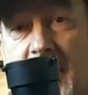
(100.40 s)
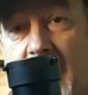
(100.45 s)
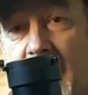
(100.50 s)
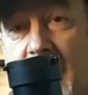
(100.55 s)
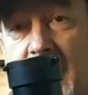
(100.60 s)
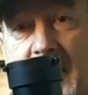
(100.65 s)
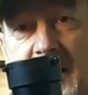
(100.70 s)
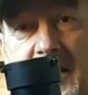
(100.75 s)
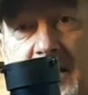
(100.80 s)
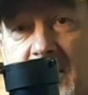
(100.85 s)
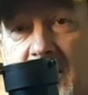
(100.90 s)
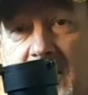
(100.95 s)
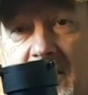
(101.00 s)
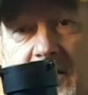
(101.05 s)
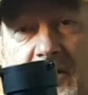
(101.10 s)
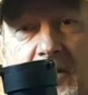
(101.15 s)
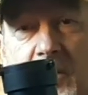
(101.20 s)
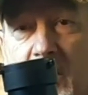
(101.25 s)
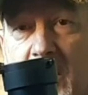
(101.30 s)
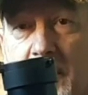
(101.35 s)
and it's
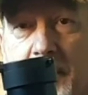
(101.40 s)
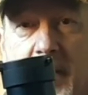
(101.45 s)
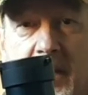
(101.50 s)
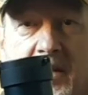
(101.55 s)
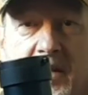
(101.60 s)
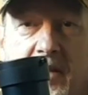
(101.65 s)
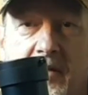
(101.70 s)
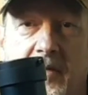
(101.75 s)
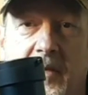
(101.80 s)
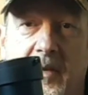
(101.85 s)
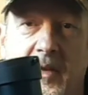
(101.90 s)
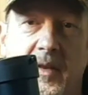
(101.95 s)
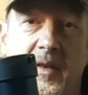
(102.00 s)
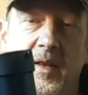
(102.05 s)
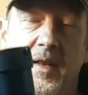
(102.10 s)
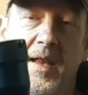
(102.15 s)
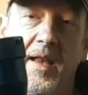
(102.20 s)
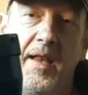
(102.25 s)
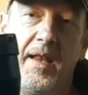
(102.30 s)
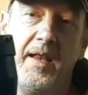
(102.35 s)
not expensive.
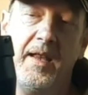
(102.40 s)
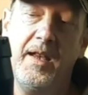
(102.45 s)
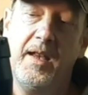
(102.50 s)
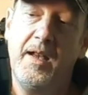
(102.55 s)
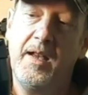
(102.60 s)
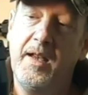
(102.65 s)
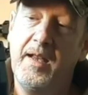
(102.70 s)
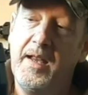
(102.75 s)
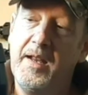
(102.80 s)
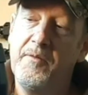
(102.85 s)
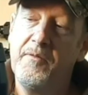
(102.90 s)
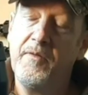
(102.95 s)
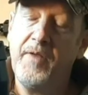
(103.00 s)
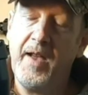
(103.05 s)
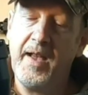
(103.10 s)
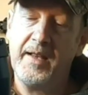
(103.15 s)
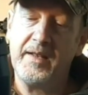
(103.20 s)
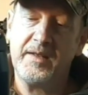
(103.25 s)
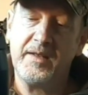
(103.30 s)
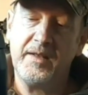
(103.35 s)
In
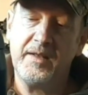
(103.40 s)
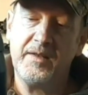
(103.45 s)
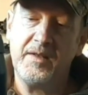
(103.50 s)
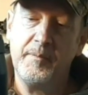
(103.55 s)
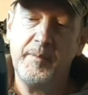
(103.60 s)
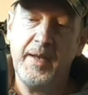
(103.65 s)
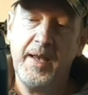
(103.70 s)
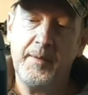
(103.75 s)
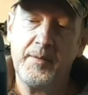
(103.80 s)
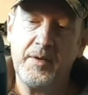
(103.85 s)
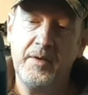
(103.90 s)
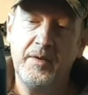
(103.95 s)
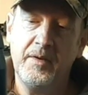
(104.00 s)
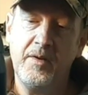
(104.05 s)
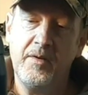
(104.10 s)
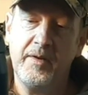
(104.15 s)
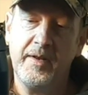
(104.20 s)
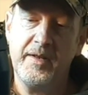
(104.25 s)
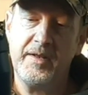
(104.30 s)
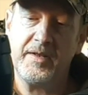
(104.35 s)
fact, to be absolutely
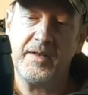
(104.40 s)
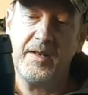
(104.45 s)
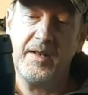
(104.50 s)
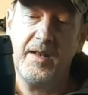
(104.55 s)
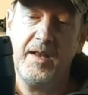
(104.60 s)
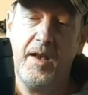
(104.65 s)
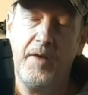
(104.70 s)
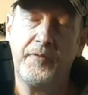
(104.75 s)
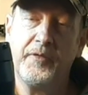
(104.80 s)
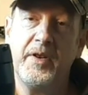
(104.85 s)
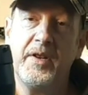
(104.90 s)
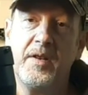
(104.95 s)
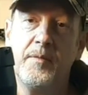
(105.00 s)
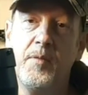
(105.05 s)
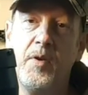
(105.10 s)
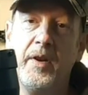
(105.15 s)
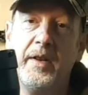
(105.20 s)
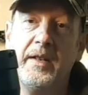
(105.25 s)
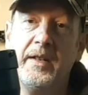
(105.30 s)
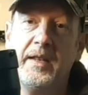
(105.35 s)
honest, a friend of
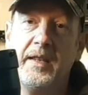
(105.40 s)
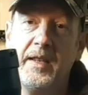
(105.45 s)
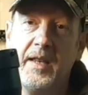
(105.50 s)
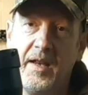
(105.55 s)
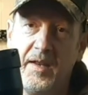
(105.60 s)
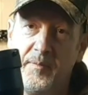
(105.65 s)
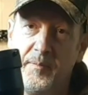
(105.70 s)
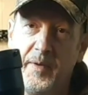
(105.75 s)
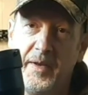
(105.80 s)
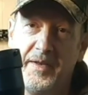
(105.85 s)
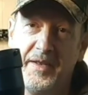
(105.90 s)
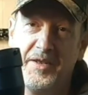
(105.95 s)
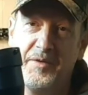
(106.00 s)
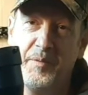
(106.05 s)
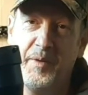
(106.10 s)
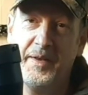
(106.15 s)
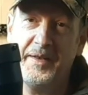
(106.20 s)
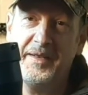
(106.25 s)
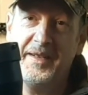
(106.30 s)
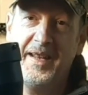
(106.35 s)
mine gave me this
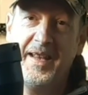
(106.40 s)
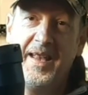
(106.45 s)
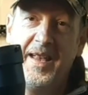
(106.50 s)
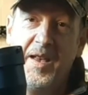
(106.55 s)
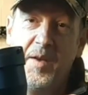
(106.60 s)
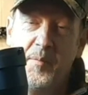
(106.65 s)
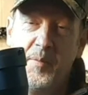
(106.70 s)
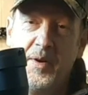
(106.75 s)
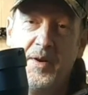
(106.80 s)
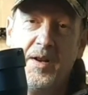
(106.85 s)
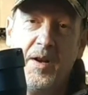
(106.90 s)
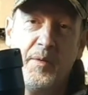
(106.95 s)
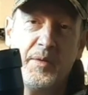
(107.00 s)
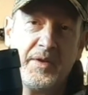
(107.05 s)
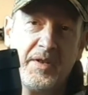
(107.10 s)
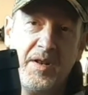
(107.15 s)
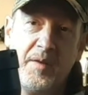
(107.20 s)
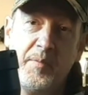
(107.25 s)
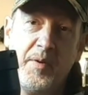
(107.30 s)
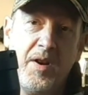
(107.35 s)
one, but I was
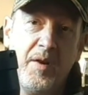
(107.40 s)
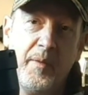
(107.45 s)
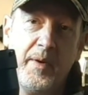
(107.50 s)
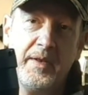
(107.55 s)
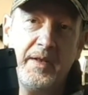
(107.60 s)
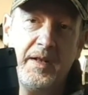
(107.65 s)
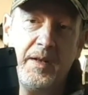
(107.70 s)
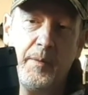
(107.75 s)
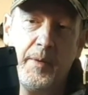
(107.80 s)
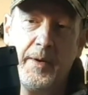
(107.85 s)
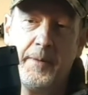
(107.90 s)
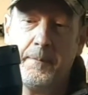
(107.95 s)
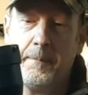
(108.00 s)
going to buy one anyway.